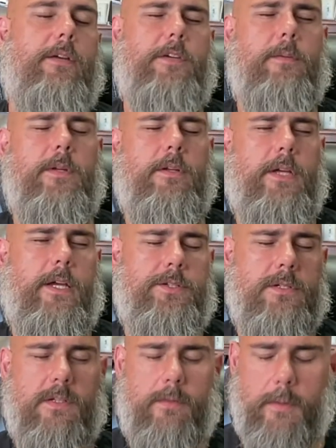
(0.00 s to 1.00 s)
of communication
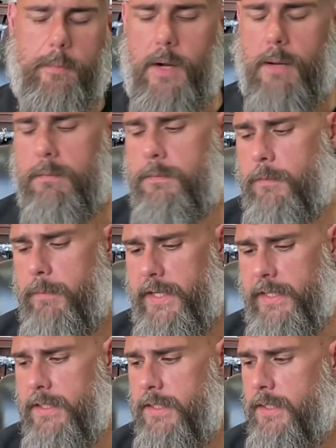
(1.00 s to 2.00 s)
has never been a problem for
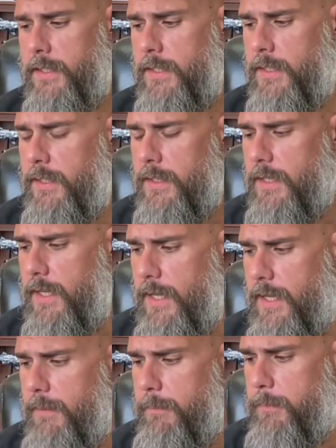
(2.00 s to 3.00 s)
me.
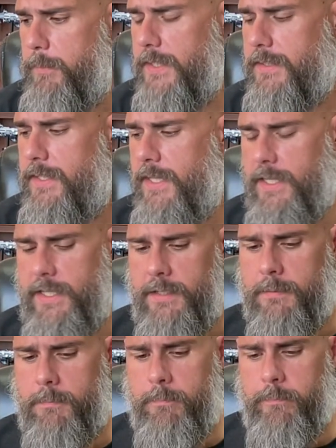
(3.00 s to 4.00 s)
But
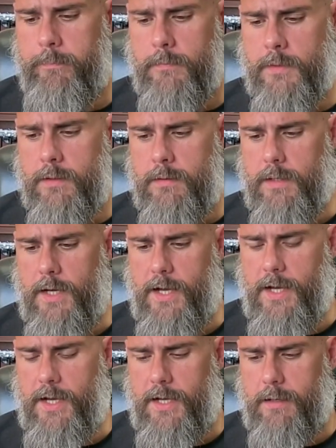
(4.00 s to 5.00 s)

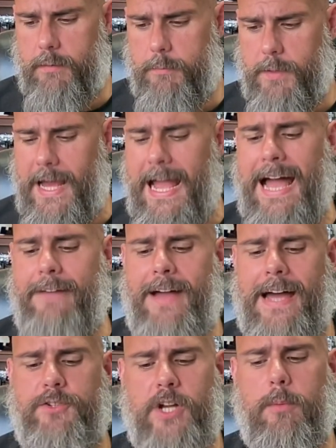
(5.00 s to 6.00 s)
I have
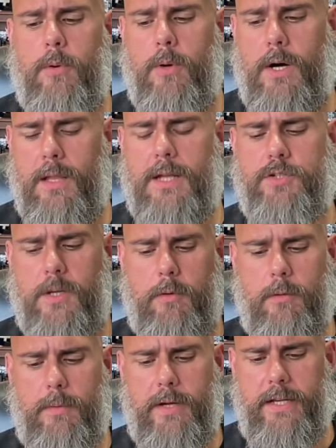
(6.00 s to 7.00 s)
had a lot of
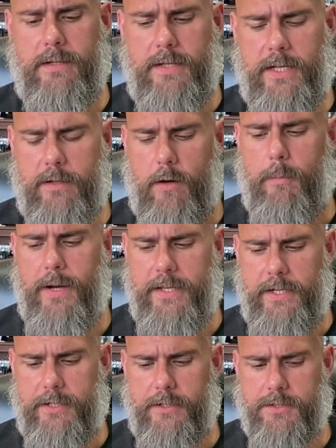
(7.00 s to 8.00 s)
trouble in all my
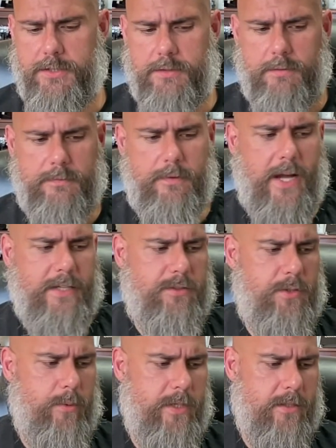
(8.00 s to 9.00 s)
years
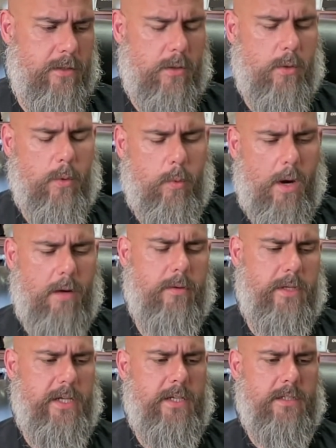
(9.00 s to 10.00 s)
fine-tuning the
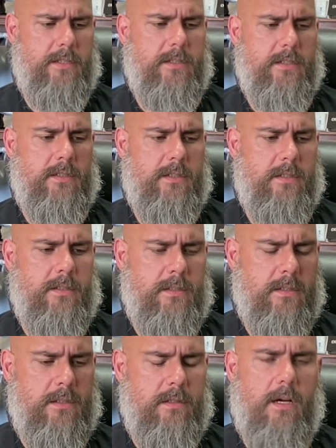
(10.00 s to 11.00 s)
quality
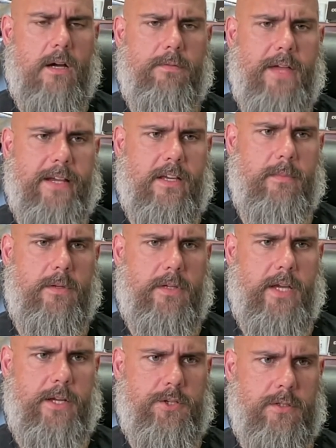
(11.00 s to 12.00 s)
of that
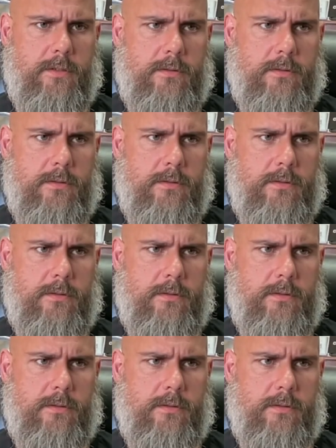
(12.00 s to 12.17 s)
communication.